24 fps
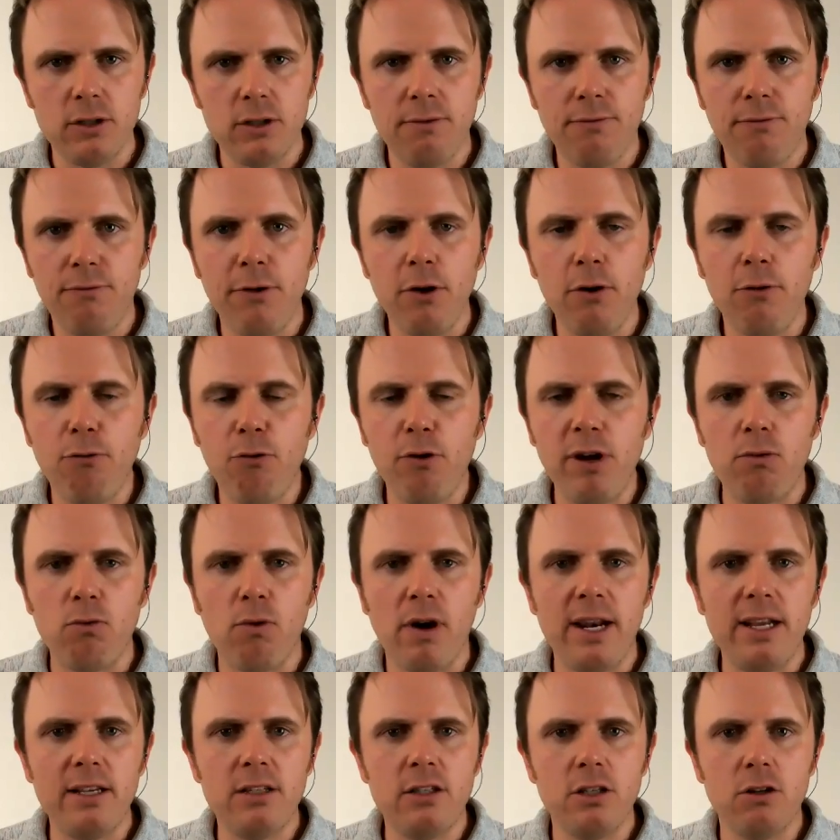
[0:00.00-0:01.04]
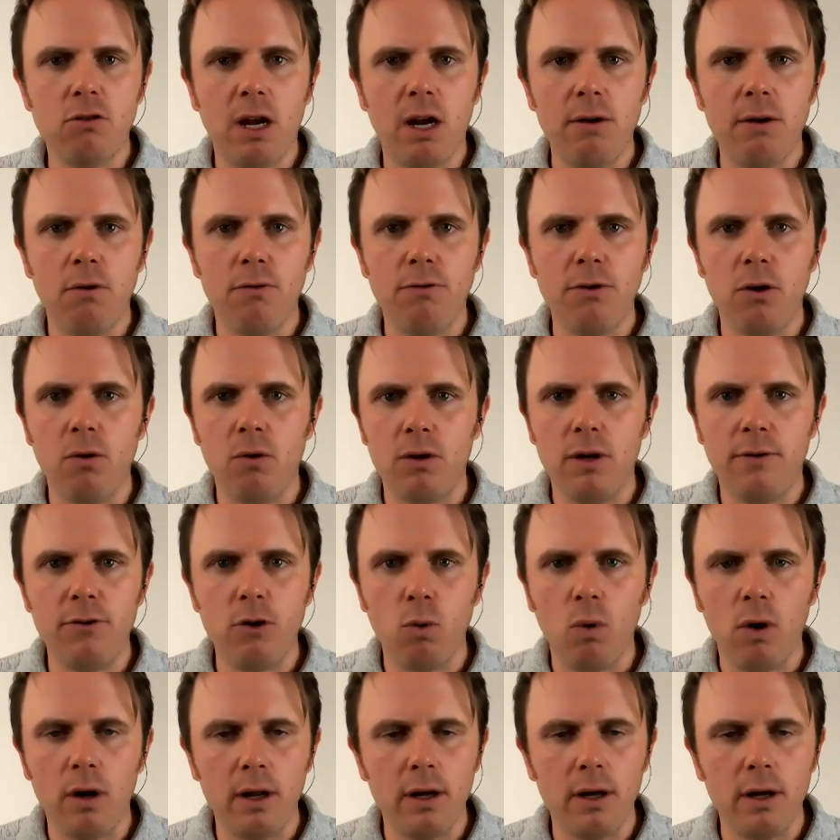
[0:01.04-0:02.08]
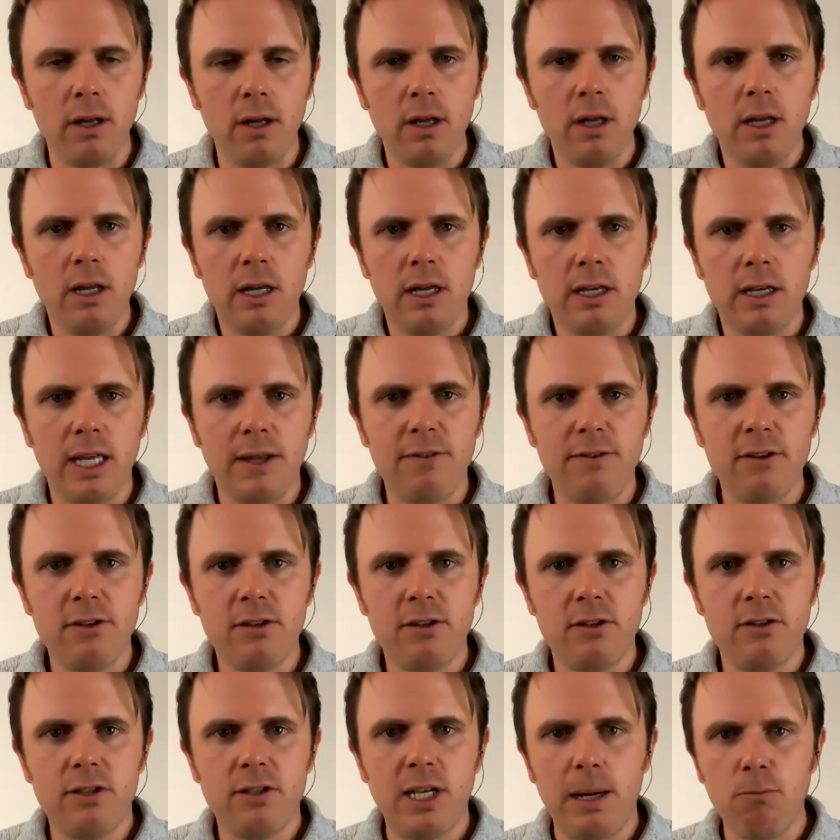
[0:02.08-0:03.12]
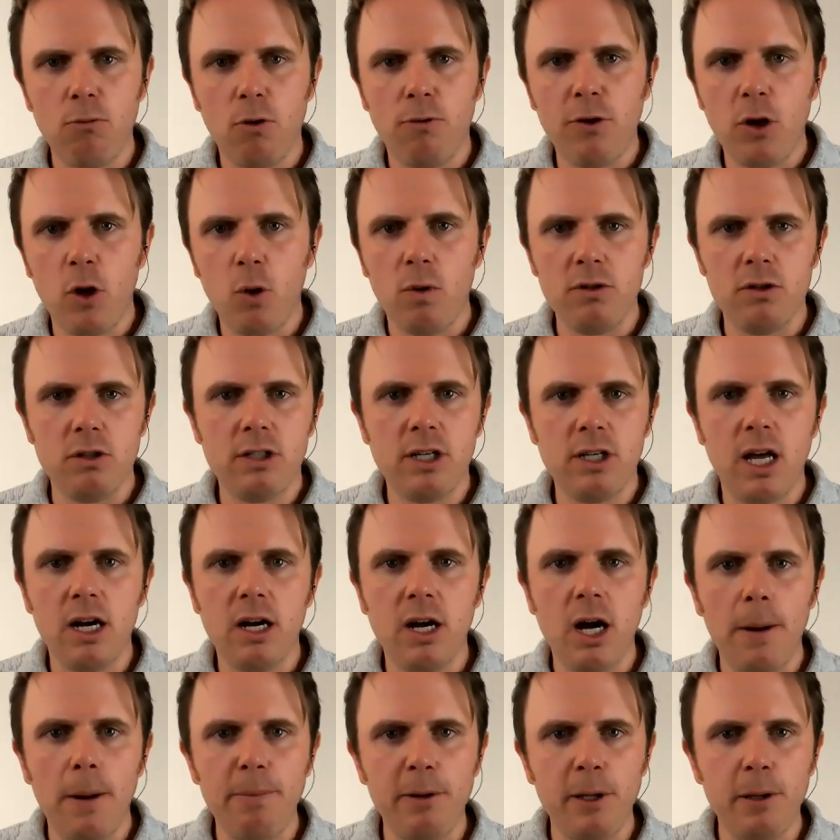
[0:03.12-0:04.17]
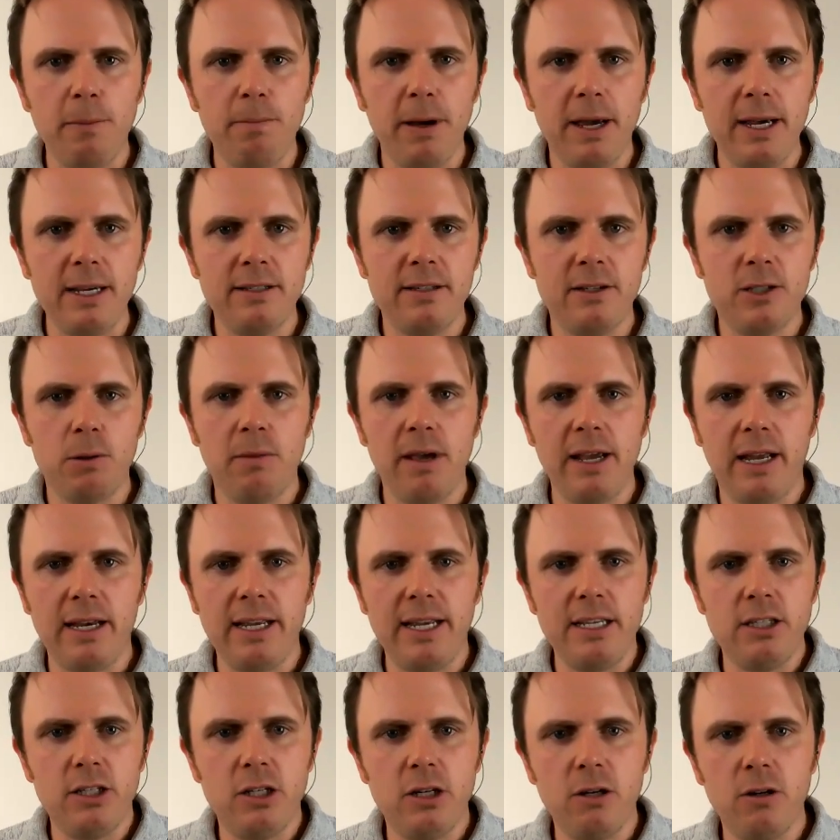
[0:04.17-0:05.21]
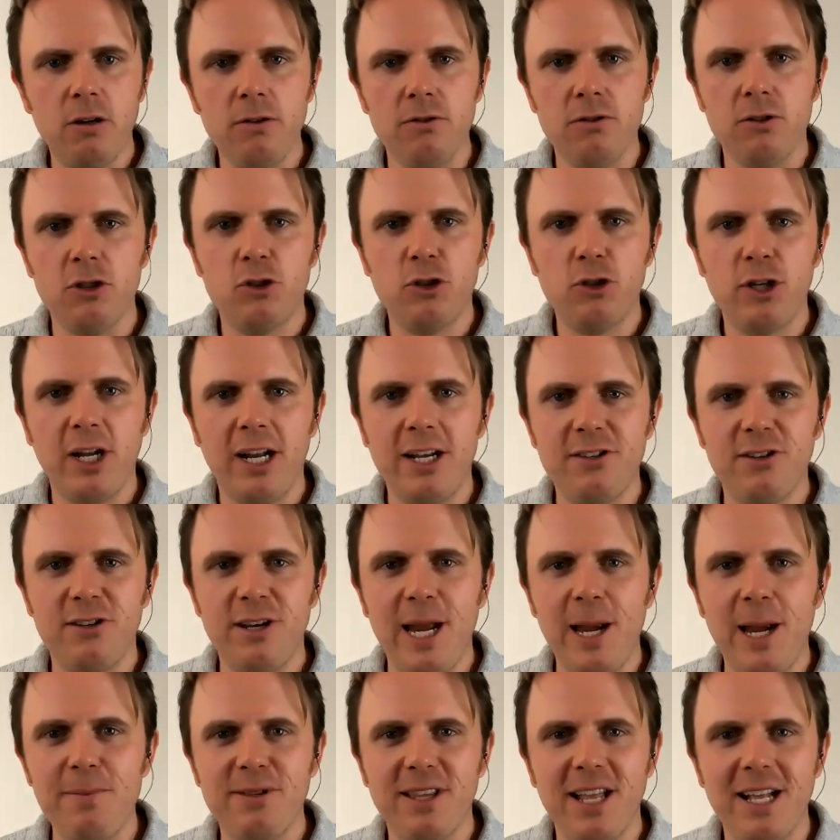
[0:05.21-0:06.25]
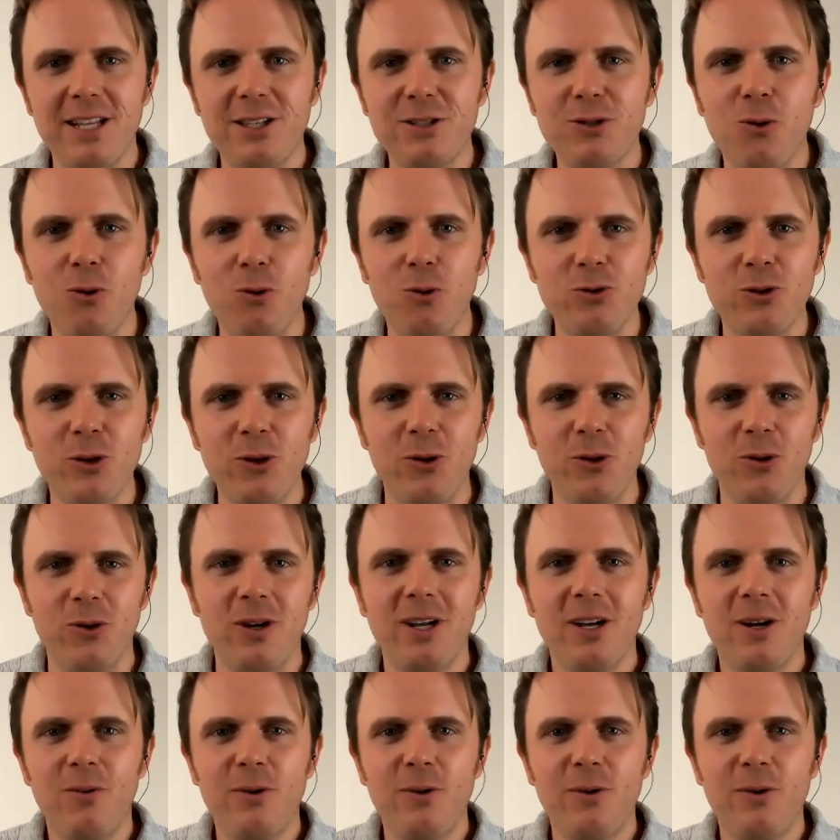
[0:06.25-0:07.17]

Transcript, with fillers: And feel free and write us a great review. And if you want to give us the same review and just cut, copy, and paste it to make it easier and just change the names, that's cool too.